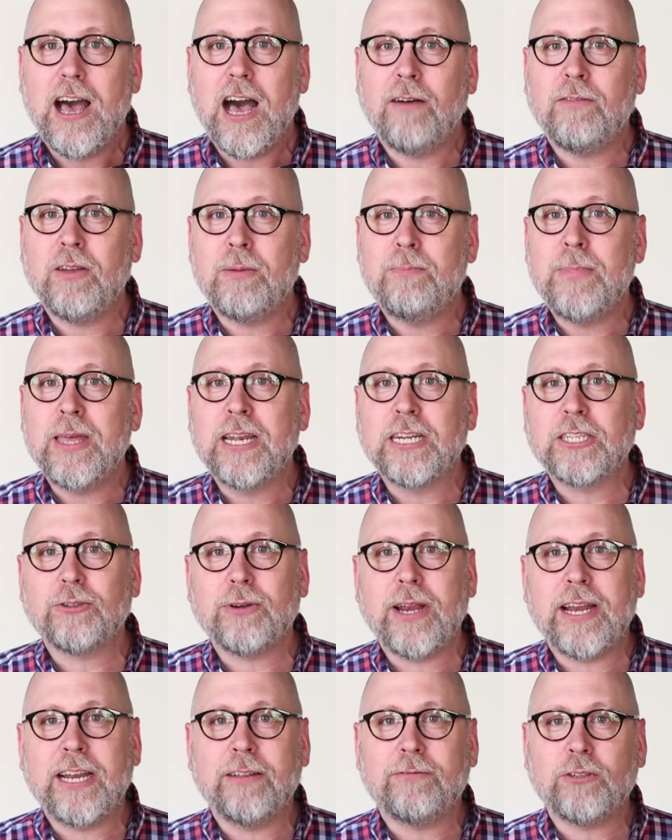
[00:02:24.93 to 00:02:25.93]
of
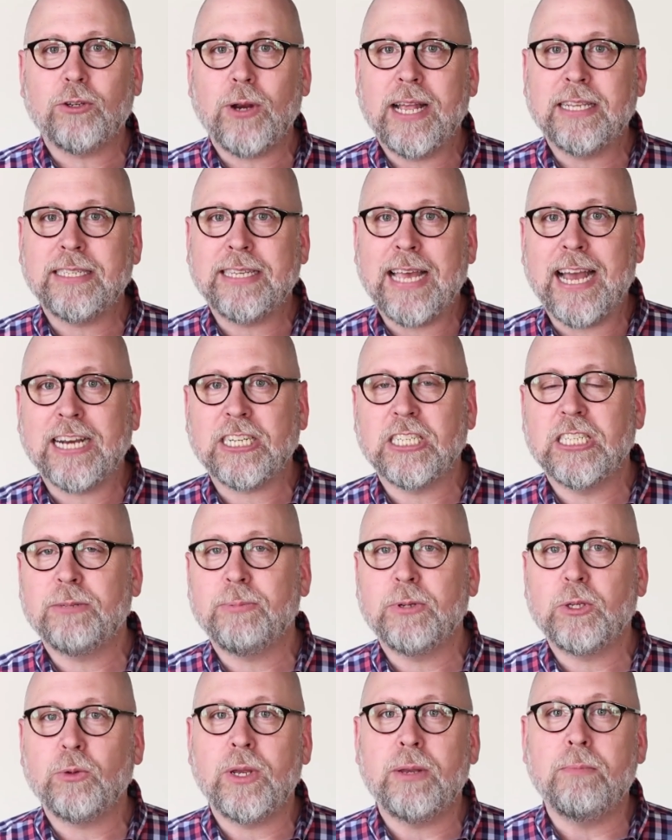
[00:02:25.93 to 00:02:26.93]
administrative transactions
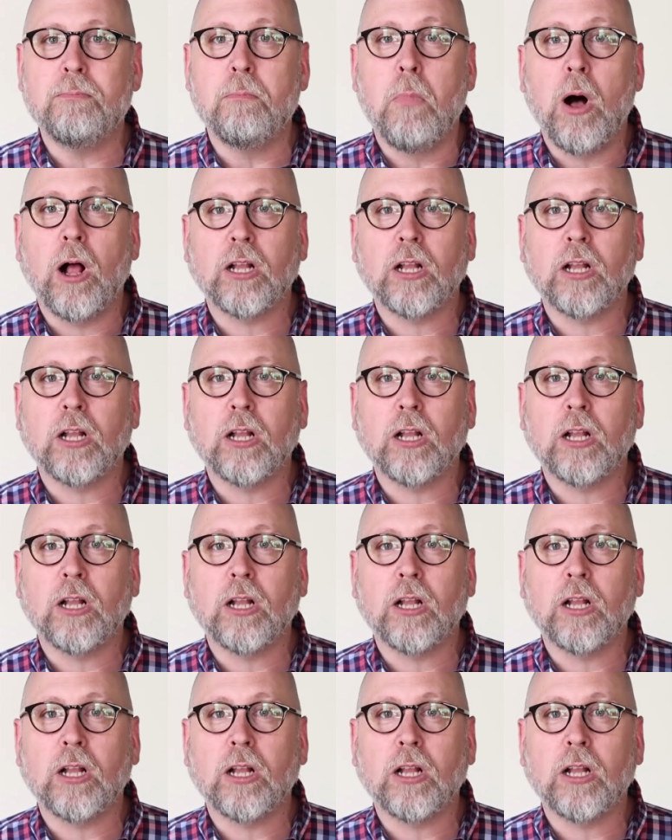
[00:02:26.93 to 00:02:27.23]
between